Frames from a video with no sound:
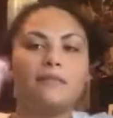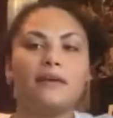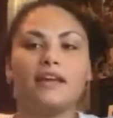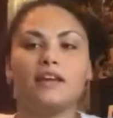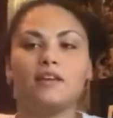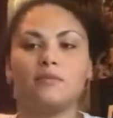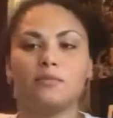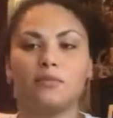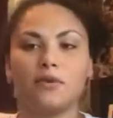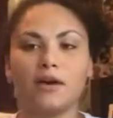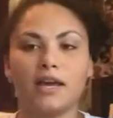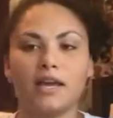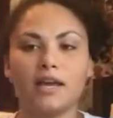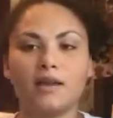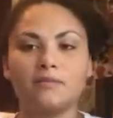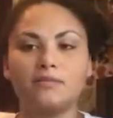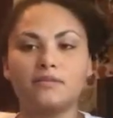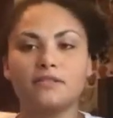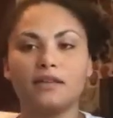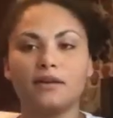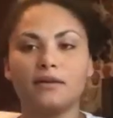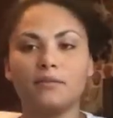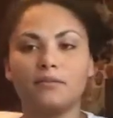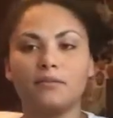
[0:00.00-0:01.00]
makeup
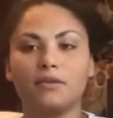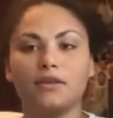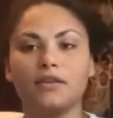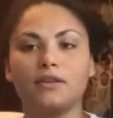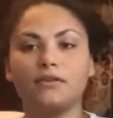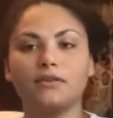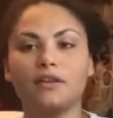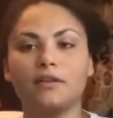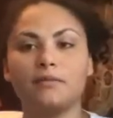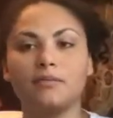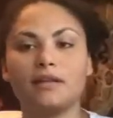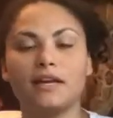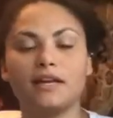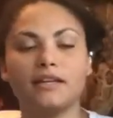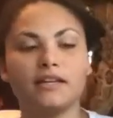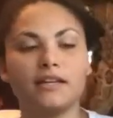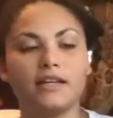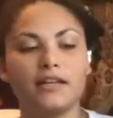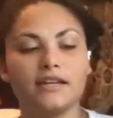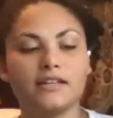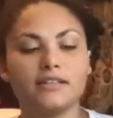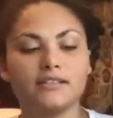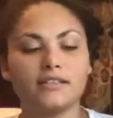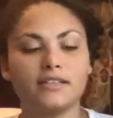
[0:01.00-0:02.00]
wipes, beauty
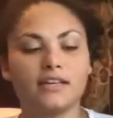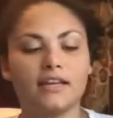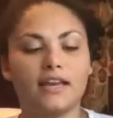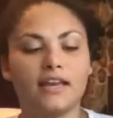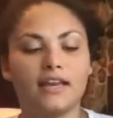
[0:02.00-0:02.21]
blenders,